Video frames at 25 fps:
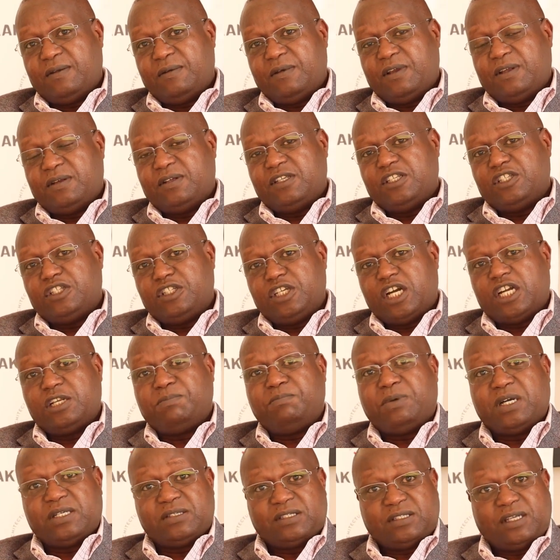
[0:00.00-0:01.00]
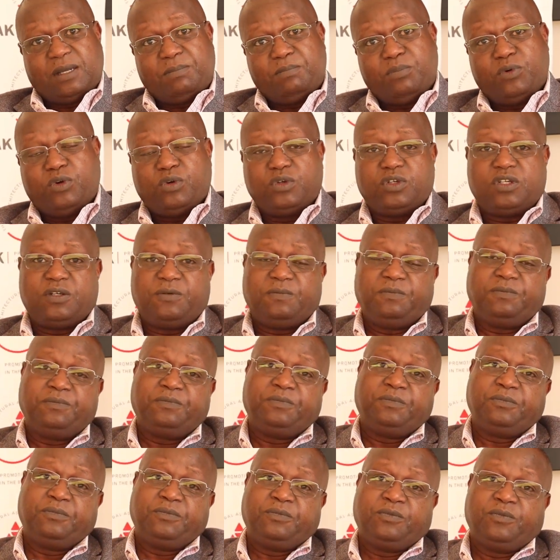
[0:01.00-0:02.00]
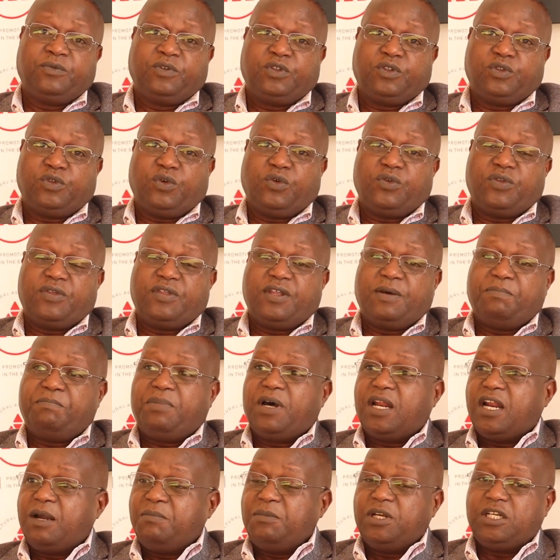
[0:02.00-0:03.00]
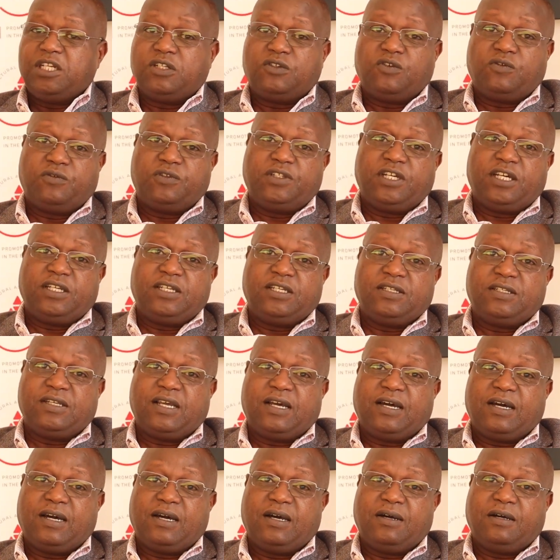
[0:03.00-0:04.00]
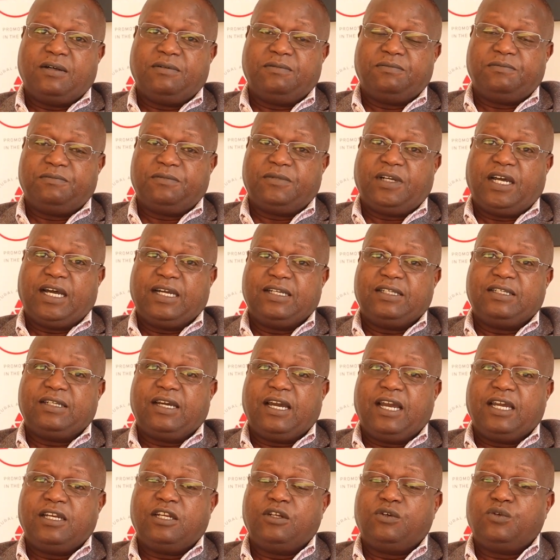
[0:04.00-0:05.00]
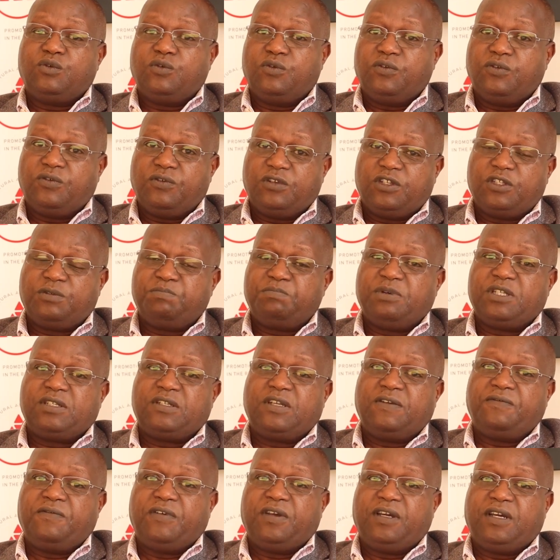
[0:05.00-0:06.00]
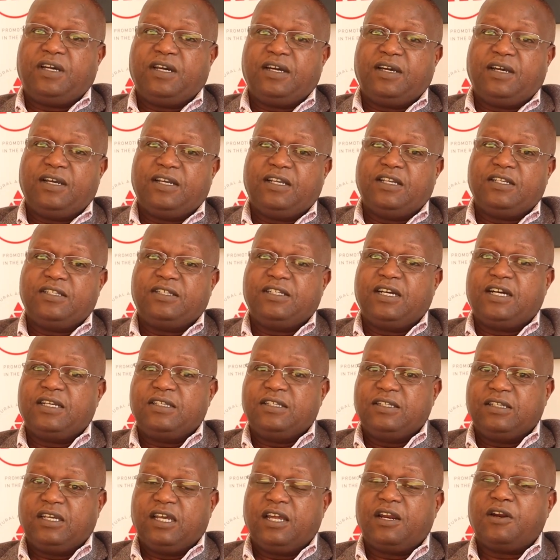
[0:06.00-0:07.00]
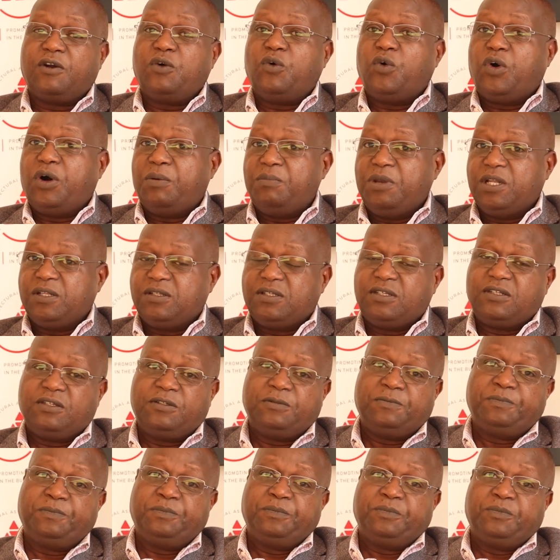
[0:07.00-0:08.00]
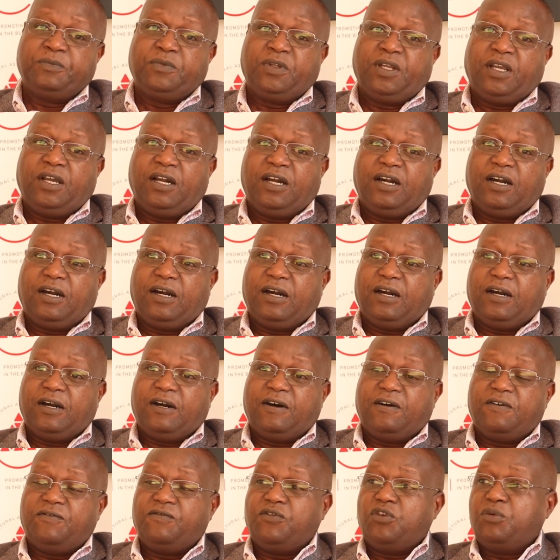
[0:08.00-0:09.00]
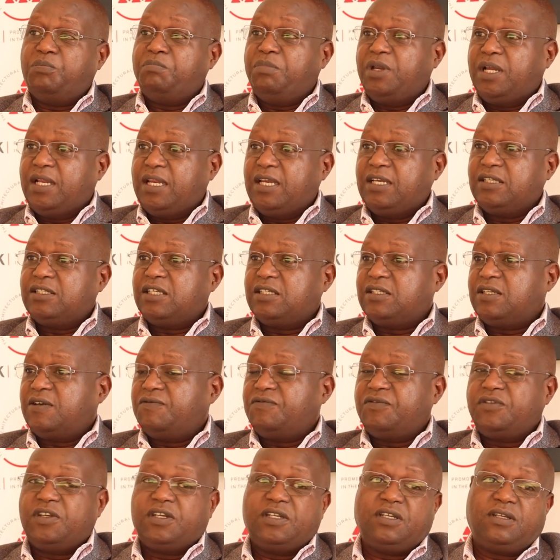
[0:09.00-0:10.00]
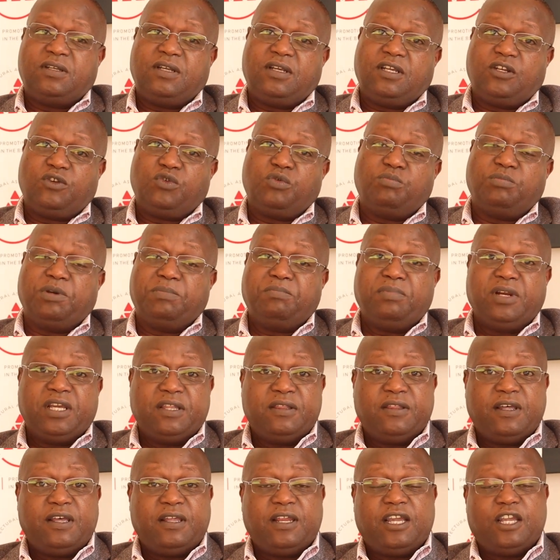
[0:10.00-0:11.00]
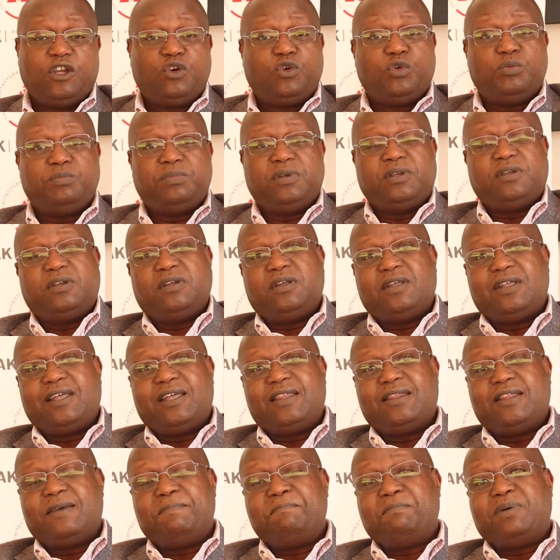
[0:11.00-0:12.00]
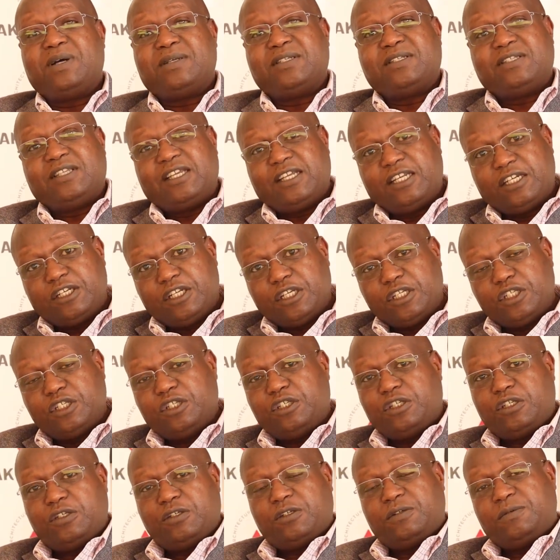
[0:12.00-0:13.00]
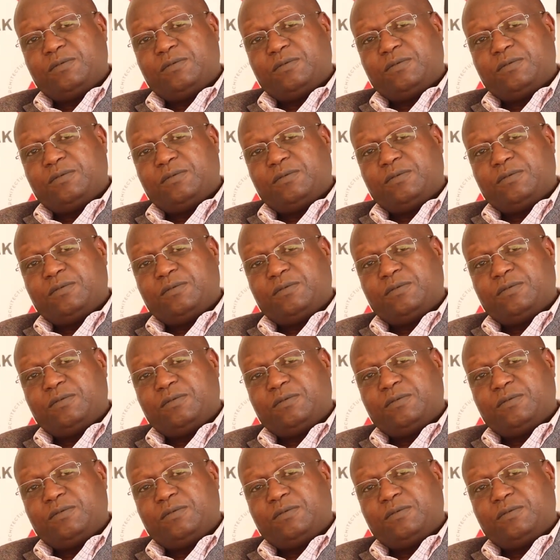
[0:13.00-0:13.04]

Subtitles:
it is charged per subplot. So the parameters of charges are tied to specific charging requirements. For buildings, as I've said, it could be plinth area, it could be the percentage